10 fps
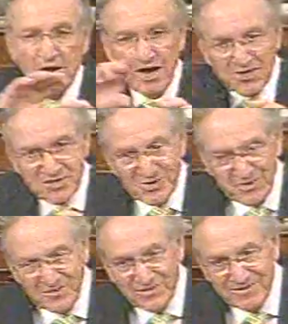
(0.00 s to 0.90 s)
cost
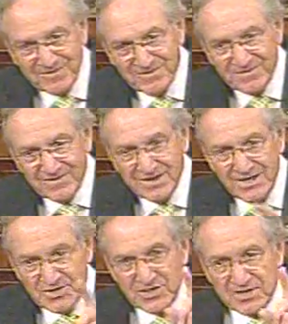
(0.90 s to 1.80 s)
curve,
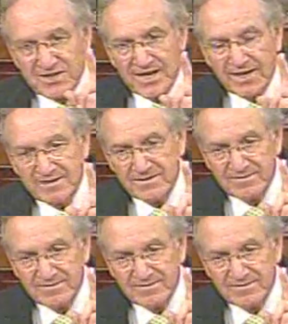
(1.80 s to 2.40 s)
it's just that.